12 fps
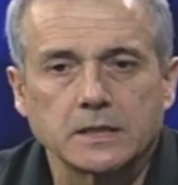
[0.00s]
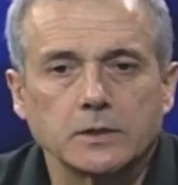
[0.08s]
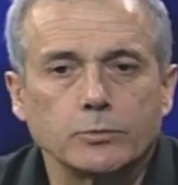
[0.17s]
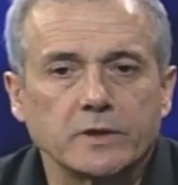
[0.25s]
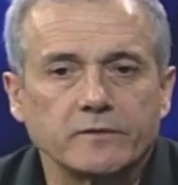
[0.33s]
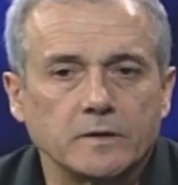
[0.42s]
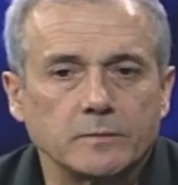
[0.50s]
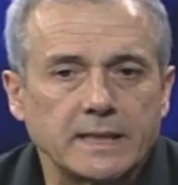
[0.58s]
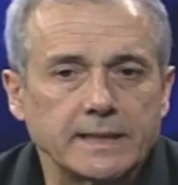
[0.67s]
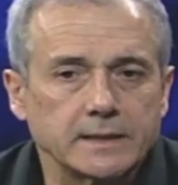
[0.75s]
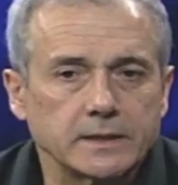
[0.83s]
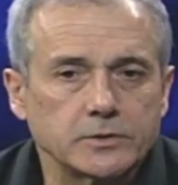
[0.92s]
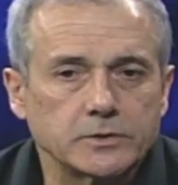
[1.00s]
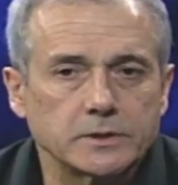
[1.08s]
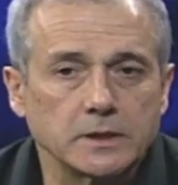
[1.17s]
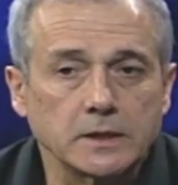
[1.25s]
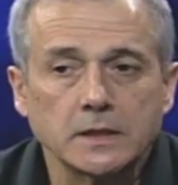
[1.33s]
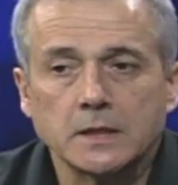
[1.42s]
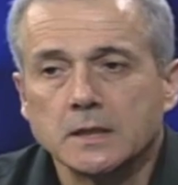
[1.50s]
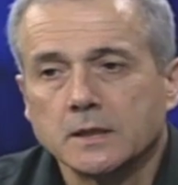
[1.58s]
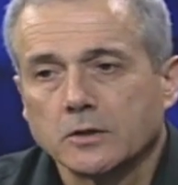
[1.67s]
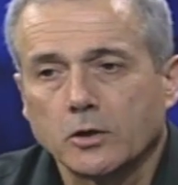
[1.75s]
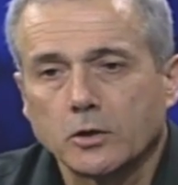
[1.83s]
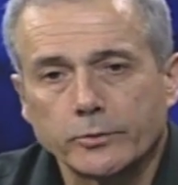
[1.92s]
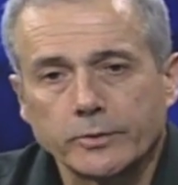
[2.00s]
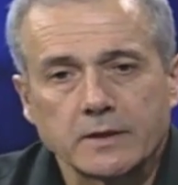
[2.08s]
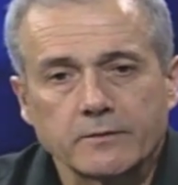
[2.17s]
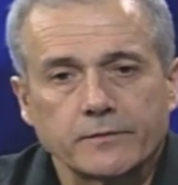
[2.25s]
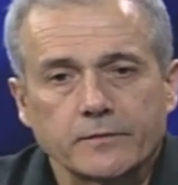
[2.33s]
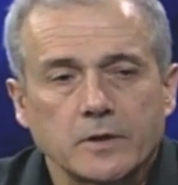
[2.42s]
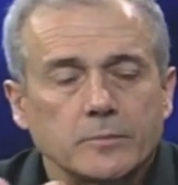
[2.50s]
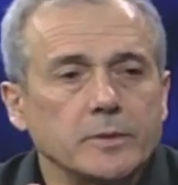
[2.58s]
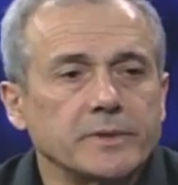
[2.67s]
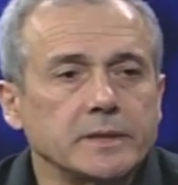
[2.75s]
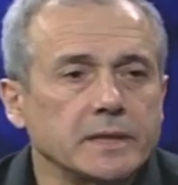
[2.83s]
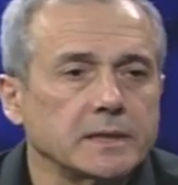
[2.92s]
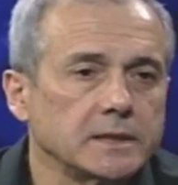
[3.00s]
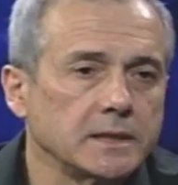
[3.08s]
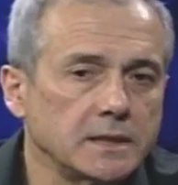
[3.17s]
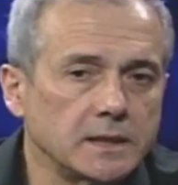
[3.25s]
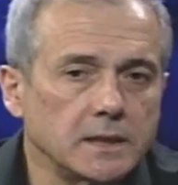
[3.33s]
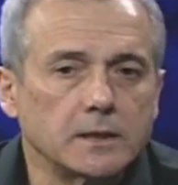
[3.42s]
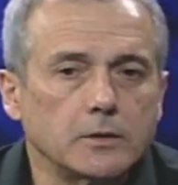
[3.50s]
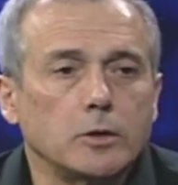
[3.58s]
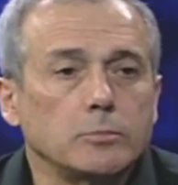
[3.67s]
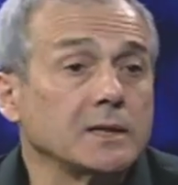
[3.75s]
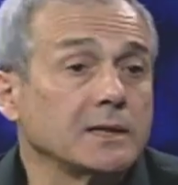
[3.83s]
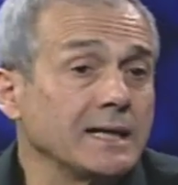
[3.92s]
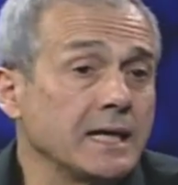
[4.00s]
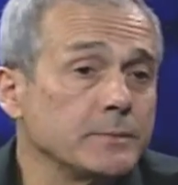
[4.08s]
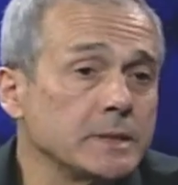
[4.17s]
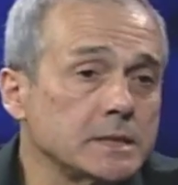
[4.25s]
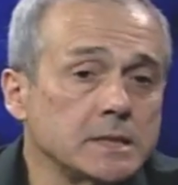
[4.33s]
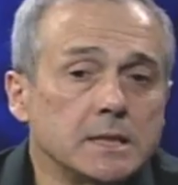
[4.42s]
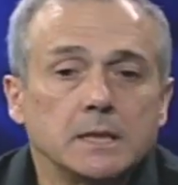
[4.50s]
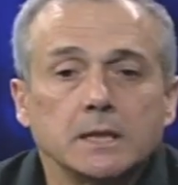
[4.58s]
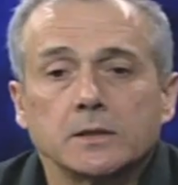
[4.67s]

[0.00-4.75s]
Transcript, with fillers: Uh, we've applied it uh, all the way from uh, predicting uh, global climate